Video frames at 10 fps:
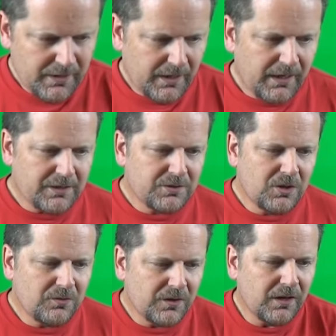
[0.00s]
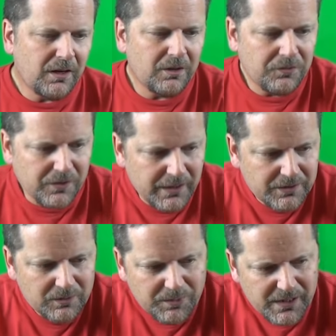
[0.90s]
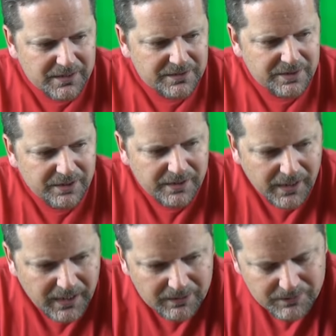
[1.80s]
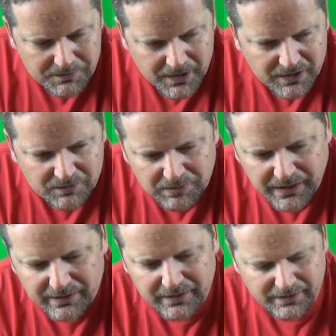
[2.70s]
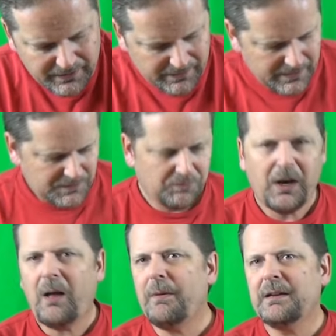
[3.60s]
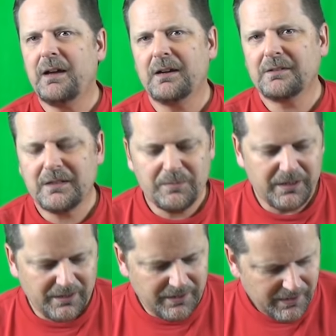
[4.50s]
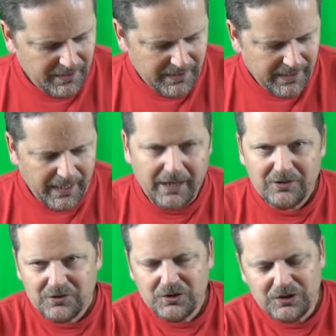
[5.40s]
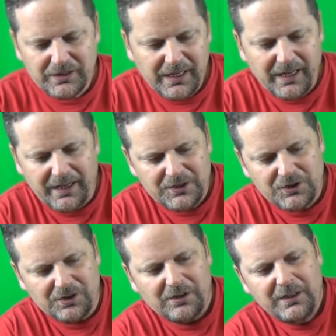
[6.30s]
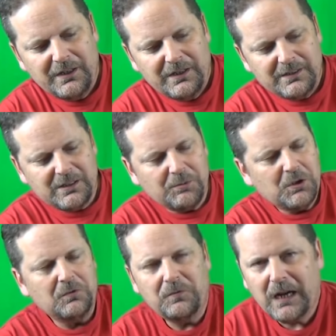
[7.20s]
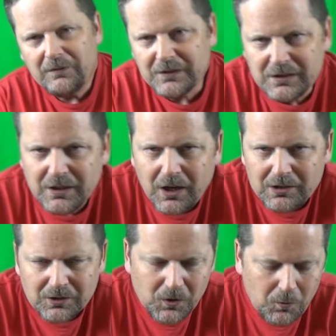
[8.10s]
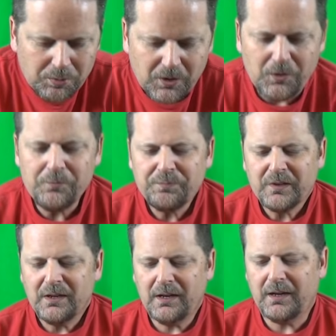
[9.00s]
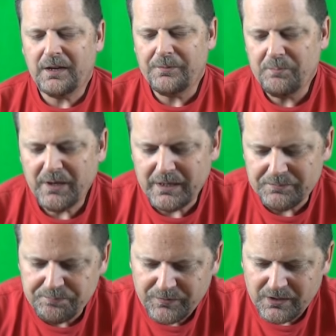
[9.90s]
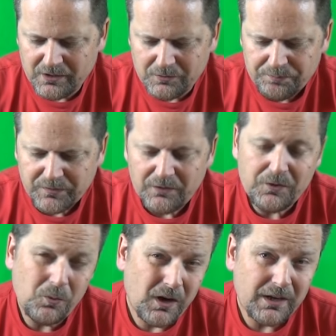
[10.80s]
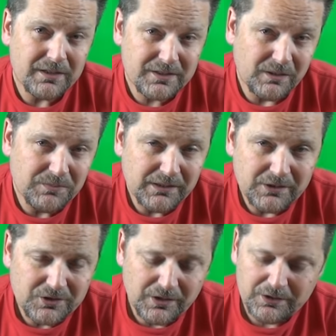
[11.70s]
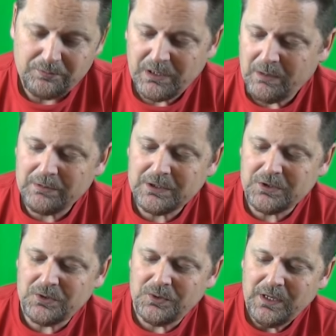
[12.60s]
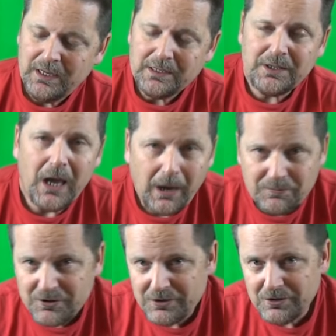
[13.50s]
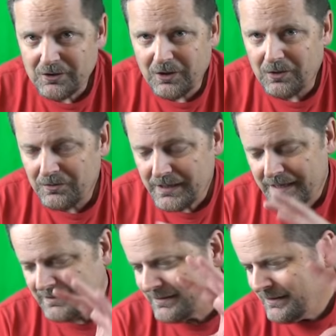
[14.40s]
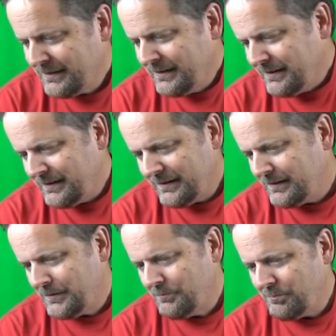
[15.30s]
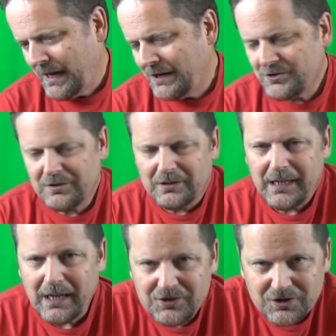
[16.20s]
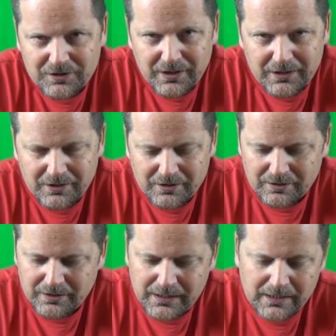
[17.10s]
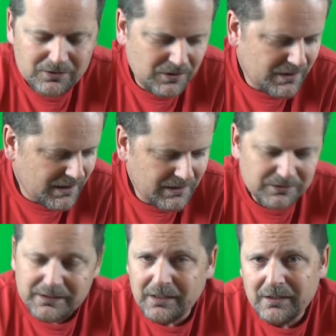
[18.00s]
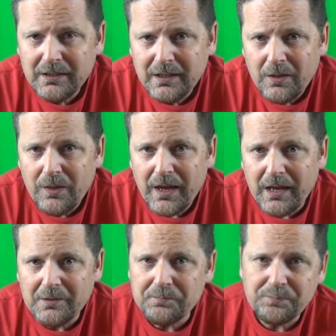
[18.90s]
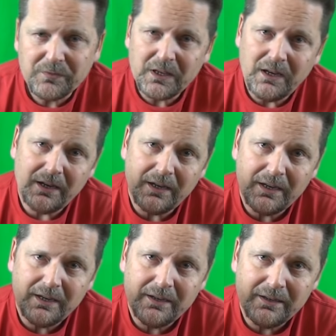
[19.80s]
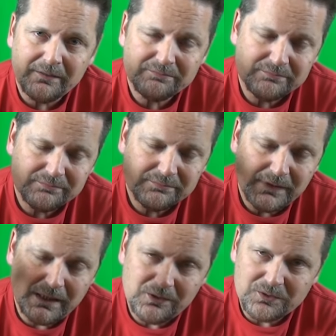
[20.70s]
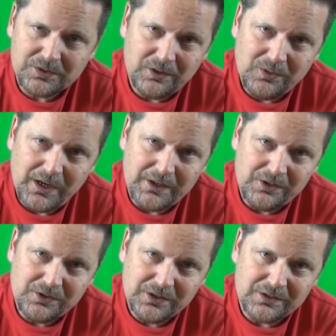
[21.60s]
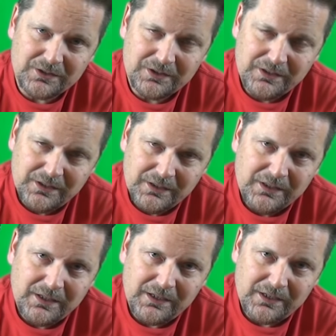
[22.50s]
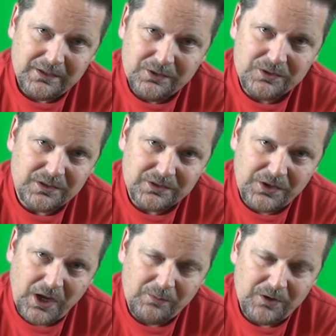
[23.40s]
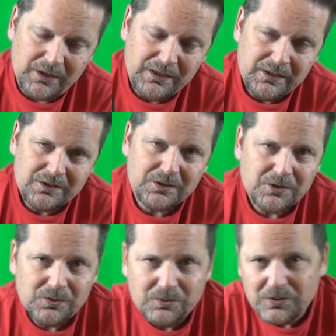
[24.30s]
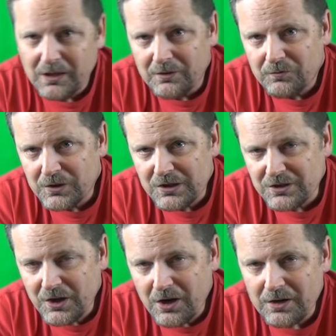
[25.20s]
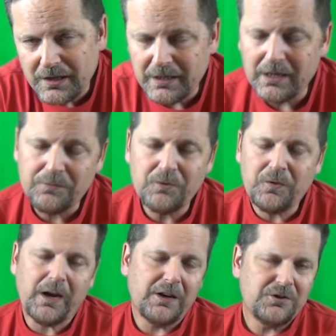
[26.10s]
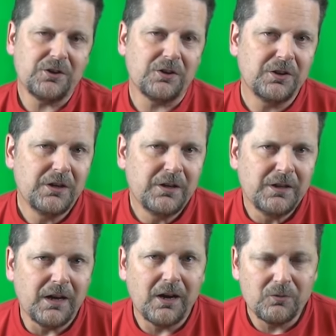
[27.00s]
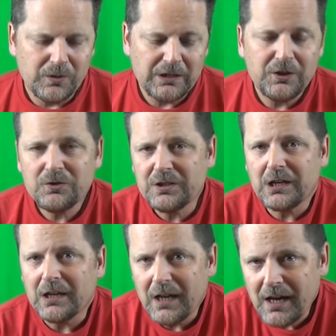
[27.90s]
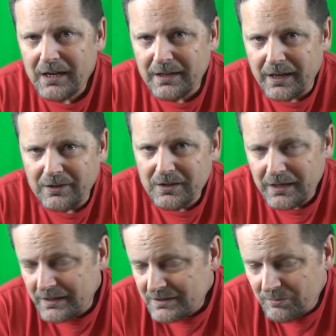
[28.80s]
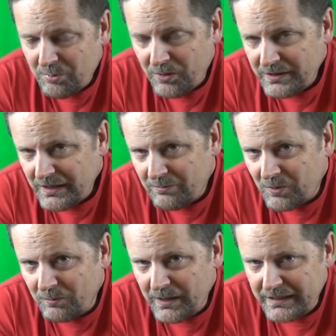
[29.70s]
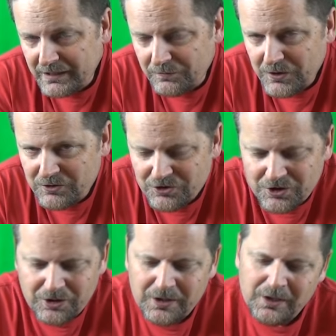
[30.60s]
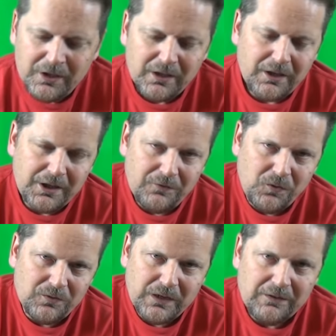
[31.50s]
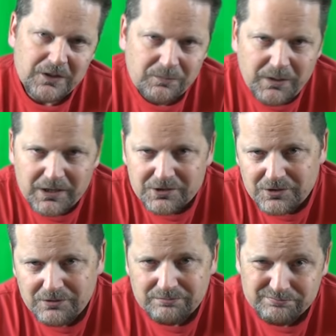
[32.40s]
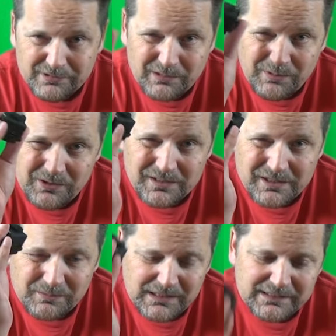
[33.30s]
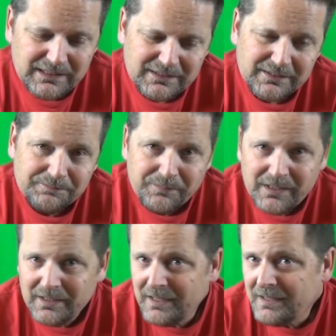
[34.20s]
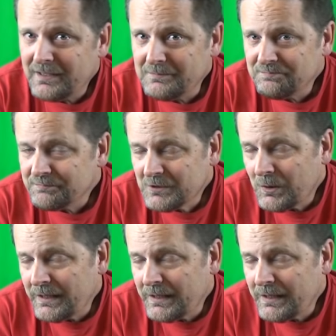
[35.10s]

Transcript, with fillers: Uh, so overall, for 100 bucks, um, I'm not going to complain. It's probably not going to be as good as your typical $500 GoPro, uh, but you know, if you want something that's going to be able to capture all that uh, magical action that you're you got going on out there, then uh, I don't see why you couldn't uh, use this camera to uh, start. And then if you find you're uh, really using it a lot, and, and at some point you got more money in the future, uh, you got four or five hundred bucks, you want to blow on something like this, um, go